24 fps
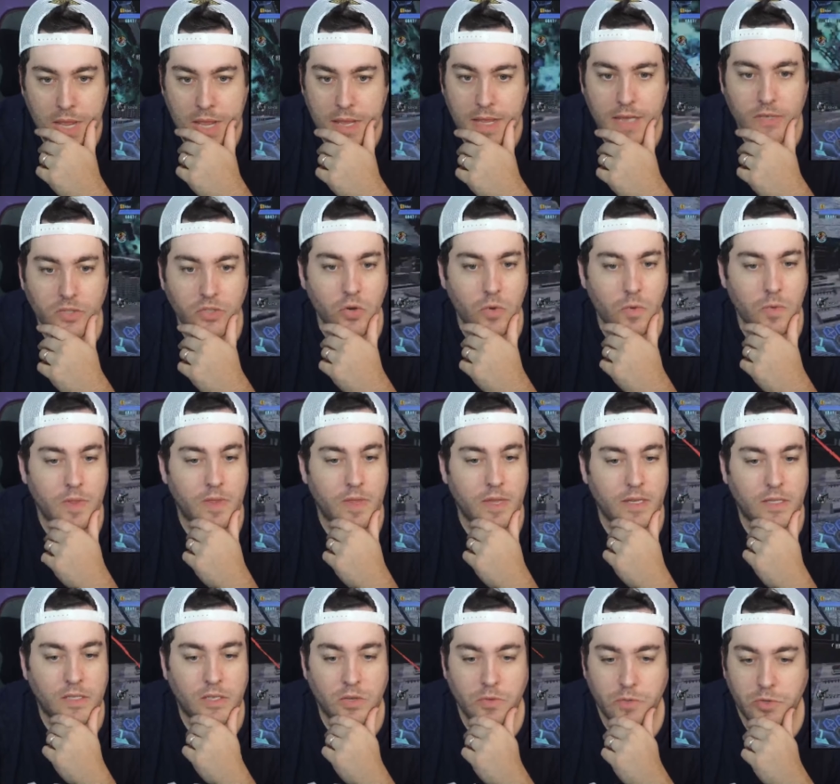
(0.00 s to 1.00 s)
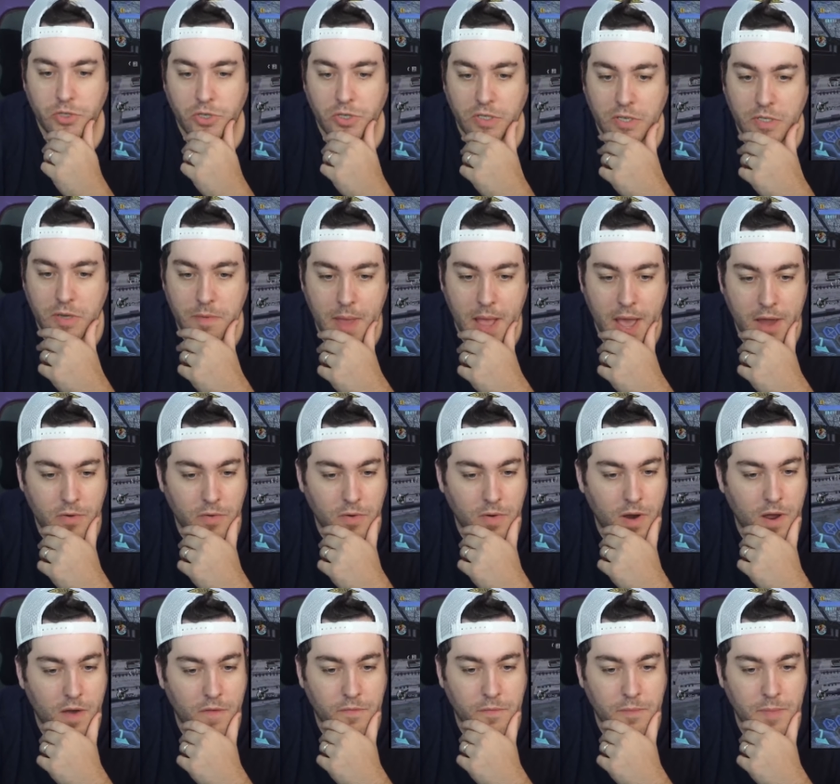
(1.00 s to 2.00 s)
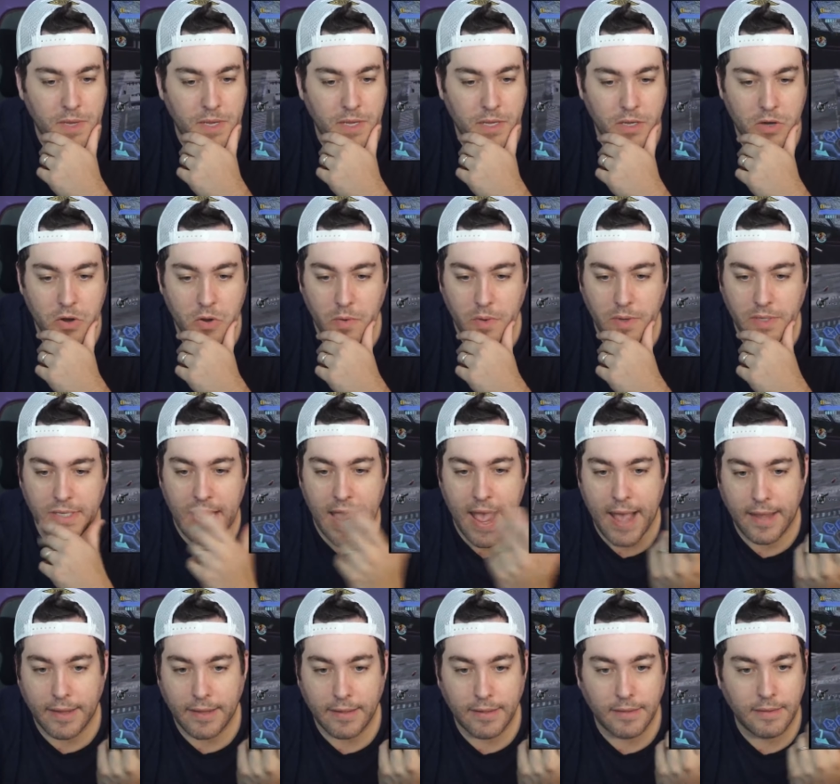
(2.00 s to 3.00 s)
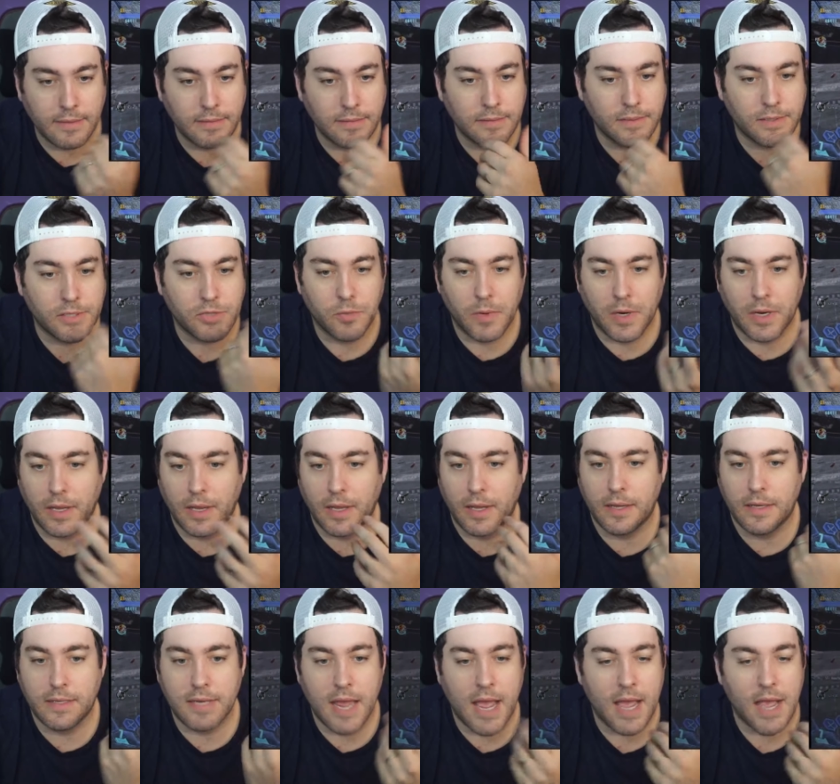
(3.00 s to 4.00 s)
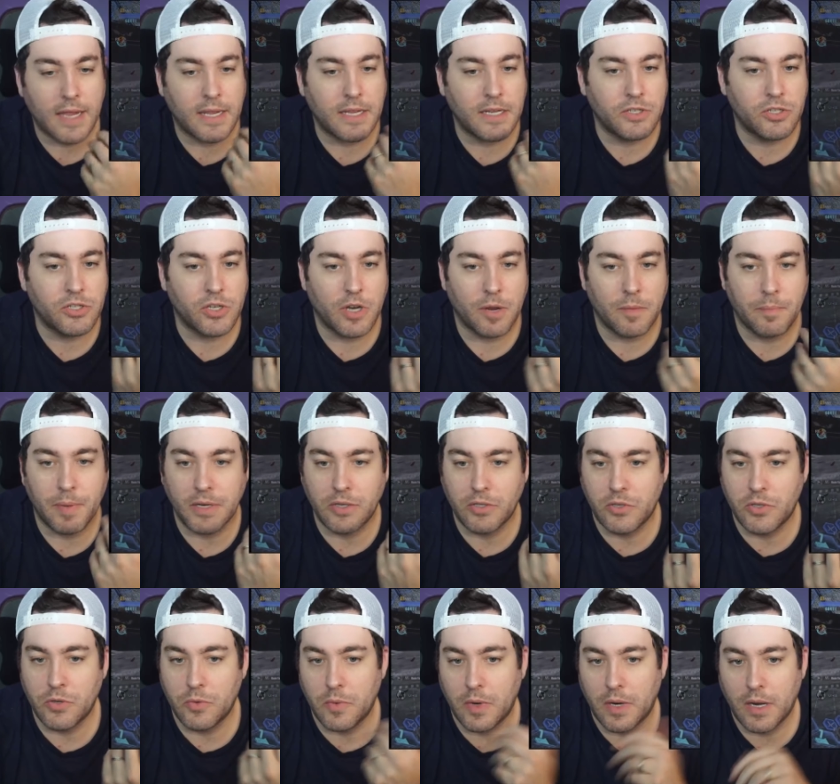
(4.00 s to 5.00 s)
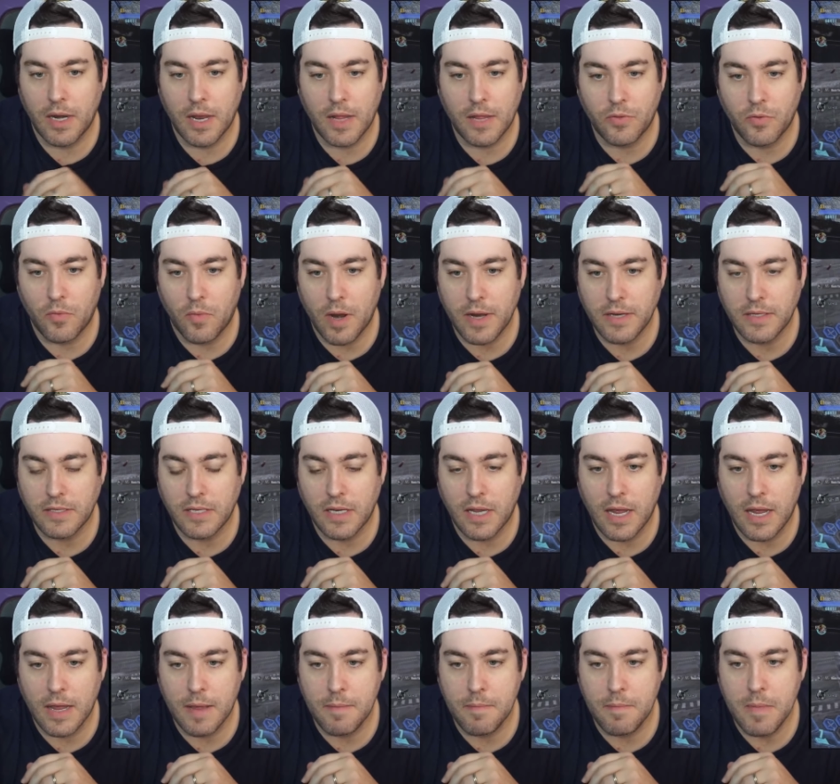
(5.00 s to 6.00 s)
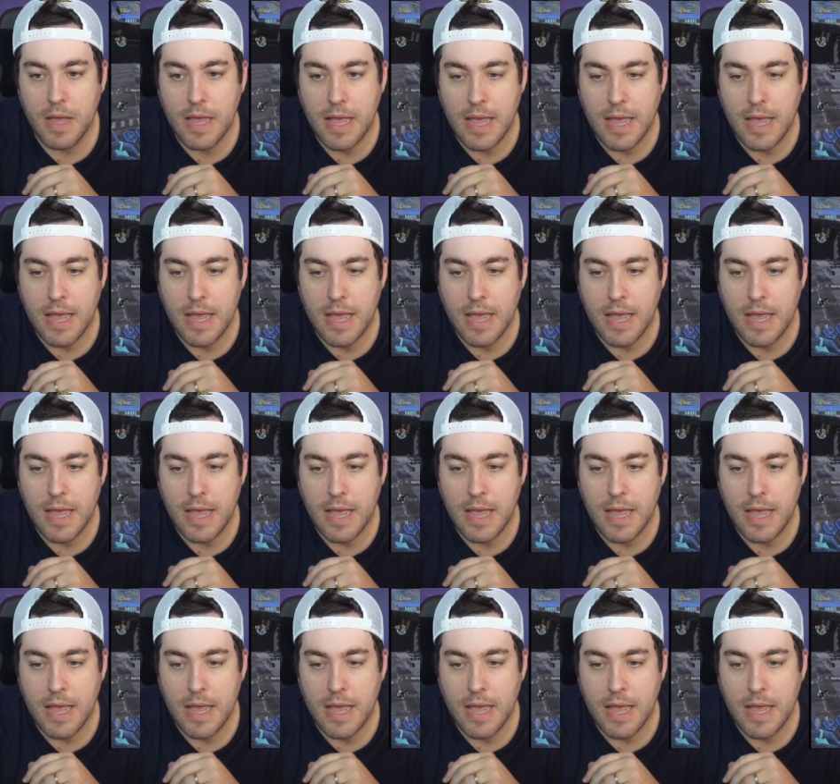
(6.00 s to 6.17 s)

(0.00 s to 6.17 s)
Yeah, so in this, it was just a matter of me, you know, attacking, swinging, attacking, jumping, doing it at the right time.